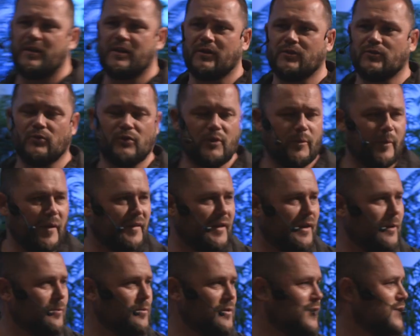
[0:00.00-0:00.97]
can talk about
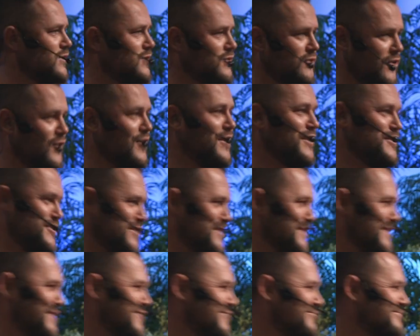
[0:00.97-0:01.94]
that, because you need
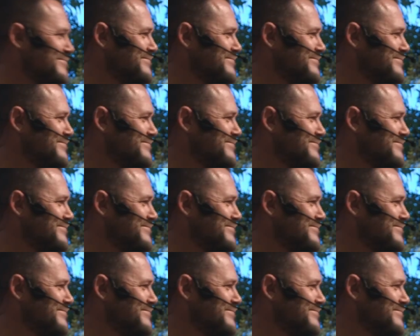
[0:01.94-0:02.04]
Jesus.